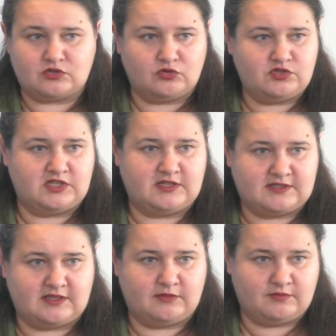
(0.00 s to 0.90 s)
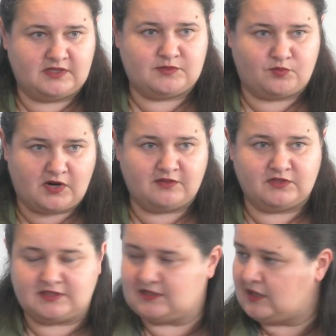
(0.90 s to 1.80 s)
not just some this
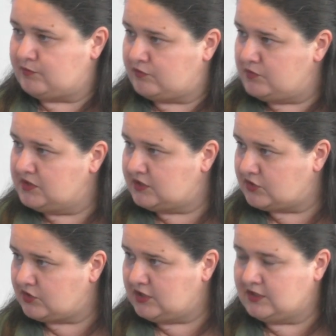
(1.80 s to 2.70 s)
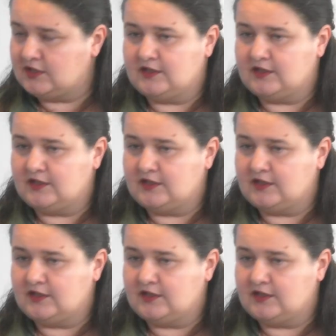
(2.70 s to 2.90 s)
private type of military